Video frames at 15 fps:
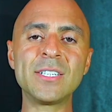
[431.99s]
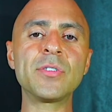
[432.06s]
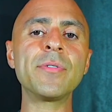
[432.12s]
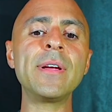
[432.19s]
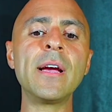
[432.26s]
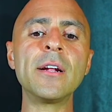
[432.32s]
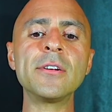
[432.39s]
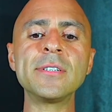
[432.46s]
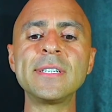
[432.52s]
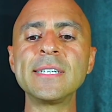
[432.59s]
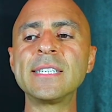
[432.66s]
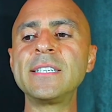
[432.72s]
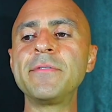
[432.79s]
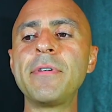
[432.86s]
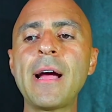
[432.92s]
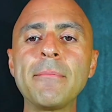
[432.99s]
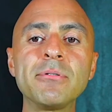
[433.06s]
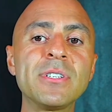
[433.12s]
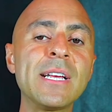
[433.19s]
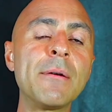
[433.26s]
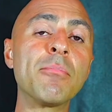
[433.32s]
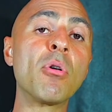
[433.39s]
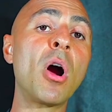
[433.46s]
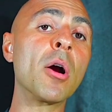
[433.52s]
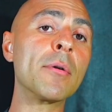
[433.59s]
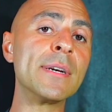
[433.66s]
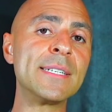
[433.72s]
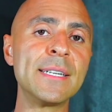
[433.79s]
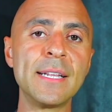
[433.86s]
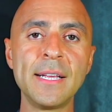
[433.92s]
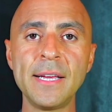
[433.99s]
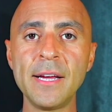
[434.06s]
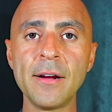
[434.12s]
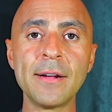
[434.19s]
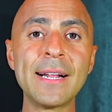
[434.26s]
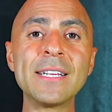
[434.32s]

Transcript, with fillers: 365% progress in a year.